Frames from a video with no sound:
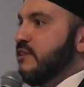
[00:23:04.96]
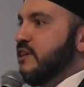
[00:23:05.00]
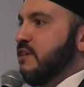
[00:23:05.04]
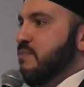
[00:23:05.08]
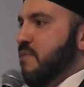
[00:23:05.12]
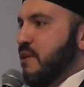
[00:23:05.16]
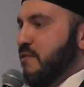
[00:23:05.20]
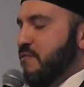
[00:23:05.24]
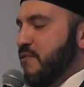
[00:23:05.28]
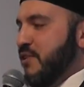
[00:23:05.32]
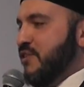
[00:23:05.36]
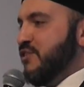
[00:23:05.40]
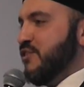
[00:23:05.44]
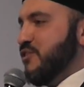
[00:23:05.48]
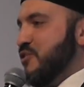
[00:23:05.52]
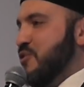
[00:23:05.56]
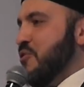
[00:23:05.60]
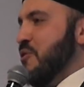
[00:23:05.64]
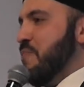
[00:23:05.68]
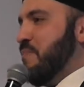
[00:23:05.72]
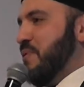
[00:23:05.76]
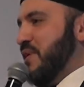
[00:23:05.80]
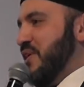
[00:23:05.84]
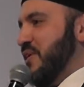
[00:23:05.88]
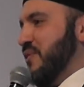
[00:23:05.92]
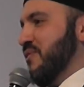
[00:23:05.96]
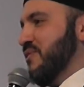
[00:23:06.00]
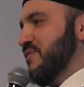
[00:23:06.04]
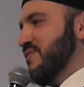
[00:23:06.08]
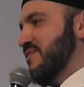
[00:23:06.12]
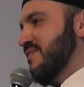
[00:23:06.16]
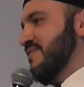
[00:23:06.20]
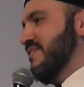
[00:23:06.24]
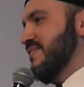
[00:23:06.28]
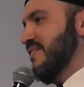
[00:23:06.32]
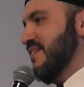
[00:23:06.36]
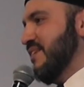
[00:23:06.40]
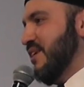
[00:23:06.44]
to commit physical
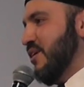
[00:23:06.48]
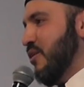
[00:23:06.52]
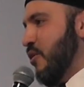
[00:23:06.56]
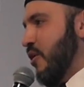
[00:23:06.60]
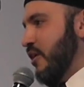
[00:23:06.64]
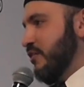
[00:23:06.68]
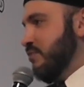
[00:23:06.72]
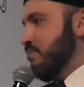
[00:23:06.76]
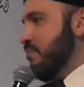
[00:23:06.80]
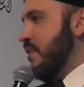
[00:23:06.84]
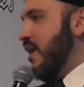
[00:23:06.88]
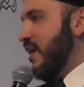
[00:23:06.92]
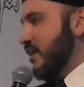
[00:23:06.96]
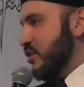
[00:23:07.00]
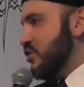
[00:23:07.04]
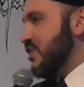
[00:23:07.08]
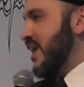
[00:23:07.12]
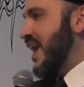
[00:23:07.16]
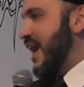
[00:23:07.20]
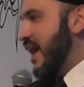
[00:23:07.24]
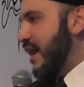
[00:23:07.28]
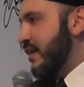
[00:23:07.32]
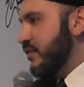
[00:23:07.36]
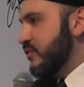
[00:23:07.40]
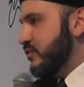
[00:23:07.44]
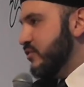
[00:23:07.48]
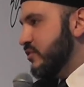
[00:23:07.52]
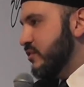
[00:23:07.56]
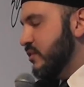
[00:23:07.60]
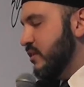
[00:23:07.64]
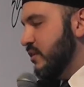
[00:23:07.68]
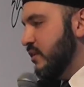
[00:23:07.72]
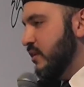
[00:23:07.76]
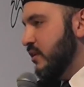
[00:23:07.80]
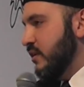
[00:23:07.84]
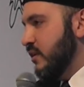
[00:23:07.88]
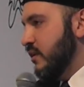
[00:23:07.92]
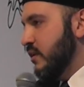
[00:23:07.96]
abuse as much as
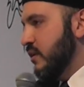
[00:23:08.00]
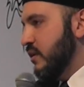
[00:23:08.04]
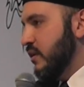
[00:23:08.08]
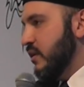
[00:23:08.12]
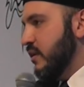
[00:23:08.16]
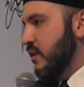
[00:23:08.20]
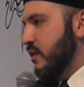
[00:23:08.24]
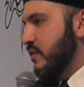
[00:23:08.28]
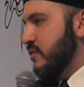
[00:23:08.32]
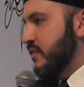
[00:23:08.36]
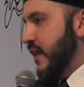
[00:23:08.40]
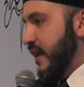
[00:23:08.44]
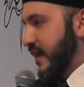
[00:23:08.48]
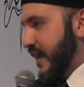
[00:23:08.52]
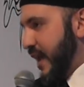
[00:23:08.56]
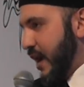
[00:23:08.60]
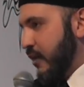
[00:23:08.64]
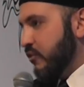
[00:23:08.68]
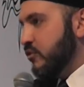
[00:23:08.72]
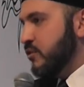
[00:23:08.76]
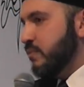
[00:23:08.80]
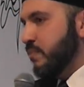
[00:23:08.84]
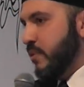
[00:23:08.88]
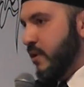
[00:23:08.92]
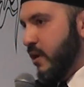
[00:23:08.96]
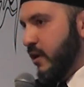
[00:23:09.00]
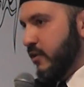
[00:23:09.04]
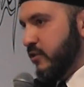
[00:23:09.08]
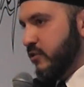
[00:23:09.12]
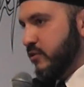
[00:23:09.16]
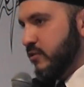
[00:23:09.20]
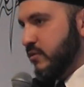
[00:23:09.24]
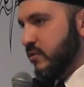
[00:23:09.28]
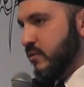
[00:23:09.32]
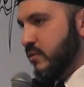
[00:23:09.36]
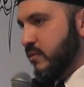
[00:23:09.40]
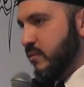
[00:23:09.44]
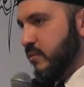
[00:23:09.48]
their
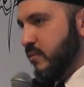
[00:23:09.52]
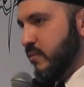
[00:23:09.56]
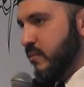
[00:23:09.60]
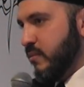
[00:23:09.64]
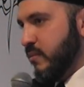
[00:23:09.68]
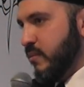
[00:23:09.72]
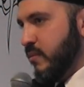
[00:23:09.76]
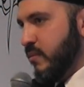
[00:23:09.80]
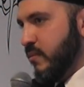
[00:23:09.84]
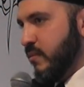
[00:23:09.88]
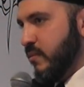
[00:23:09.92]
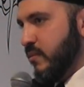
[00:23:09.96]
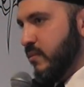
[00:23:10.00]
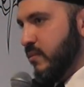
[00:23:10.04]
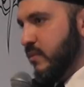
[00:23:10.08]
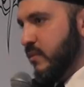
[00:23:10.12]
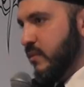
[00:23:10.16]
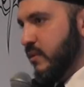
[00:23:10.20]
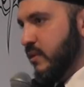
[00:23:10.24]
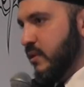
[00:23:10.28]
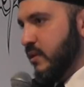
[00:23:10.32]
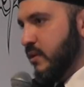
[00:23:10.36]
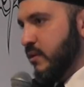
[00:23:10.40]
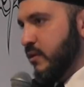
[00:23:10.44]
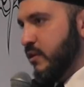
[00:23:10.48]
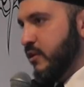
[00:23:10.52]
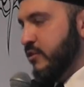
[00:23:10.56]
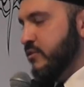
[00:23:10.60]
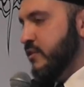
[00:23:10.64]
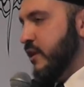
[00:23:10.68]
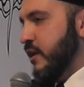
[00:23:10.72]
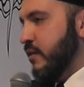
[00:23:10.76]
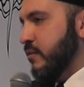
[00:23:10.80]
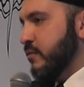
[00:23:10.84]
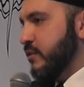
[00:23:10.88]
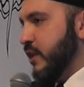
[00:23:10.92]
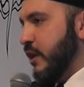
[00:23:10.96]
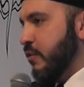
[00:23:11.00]
counterparts, because
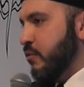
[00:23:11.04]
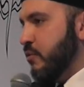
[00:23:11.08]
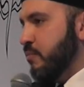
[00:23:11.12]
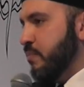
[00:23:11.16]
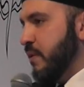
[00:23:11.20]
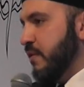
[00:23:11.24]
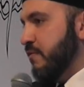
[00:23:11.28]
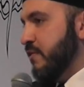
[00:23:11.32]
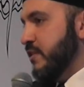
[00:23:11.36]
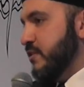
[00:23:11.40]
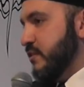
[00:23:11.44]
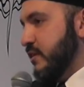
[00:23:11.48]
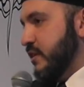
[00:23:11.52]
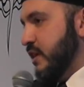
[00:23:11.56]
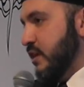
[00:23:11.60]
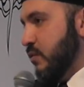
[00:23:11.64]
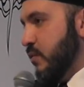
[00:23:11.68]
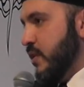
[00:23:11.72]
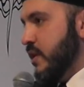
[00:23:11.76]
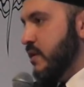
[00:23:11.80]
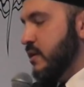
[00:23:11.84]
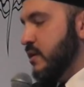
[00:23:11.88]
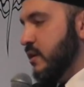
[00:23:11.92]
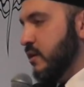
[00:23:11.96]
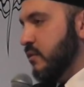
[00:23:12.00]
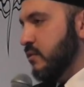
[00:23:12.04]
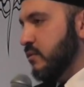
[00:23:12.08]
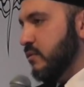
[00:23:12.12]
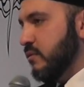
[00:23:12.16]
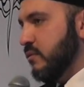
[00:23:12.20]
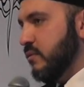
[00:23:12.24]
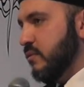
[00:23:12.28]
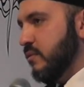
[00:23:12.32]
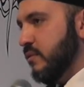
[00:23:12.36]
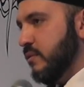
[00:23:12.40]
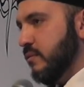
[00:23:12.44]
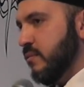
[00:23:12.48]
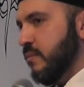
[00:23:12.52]
they would be physically weaker.
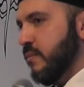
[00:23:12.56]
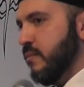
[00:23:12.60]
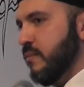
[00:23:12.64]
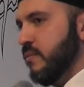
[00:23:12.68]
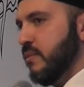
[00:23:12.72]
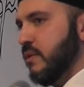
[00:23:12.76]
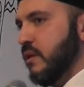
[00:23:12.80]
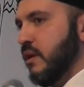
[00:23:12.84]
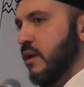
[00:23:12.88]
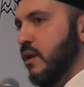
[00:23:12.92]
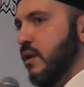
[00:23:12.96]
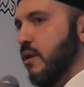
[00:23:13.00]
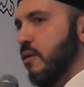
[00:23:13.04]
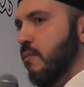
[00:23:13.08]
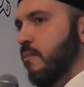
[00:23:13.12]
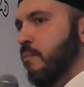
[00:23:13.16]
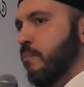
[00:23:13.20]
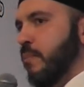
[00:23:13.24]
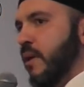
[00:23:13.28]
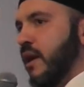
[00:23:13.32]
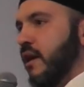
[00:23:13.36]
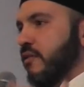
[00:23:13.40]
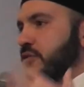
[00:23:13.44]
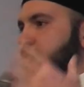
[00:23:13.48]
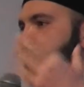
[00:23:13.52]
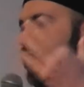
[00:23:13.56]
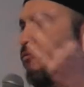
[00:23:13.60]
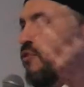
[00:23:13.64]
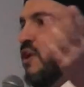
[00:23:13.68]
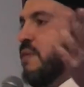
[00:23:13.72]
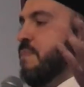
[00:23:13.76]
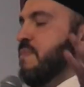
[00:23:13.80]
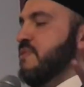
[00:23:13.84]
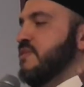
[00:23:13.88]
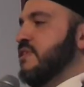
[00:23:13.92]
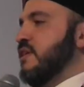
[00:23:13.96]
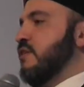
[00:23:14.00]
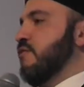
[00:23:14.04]
But the
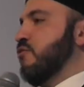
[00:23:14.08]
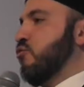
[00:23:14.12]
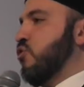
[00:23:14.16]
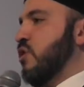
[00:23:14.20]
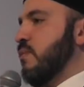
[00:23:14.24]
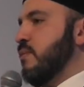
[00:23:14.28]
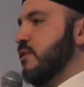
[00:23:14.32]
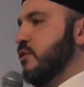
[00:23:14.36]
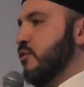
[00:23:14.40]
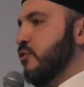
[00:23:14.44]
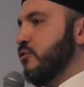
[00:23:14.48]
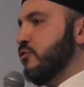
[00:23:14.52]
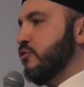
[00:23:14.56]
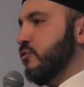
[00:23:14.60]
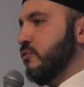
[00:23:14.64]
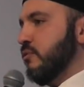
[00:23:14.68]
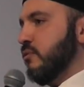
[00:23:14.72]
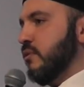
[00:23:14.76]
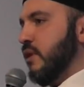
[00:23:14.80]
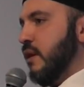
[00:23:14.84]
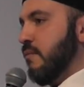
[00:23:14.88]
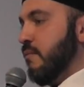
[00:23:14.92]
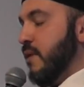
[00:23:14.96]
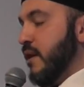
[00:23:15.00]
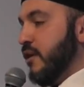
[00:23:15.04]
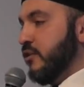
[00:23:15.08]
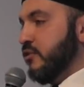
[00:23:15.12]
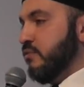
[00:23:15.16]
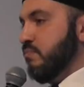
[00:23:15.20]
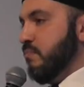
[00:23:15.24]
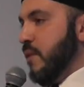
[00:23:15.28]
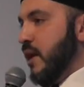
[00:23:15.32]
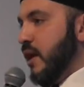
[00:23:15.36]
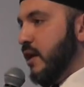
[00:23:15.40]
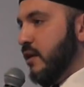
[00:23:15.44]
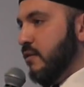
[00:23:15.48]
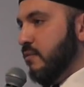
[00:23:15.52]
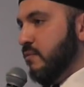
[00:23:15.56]
3% of criminals amongst
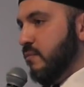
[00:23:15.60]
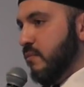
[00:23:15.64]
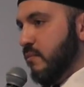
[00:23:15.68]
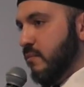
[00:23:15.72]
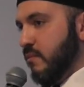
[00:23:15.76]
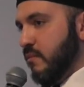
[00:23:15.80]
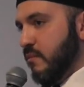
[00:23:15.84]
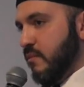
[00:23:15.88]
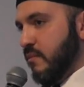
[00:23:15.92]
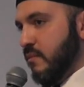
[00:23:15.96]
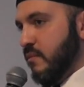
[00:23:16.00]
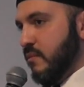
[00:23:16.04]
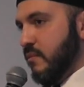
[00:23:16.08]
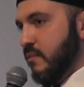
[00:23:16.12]
men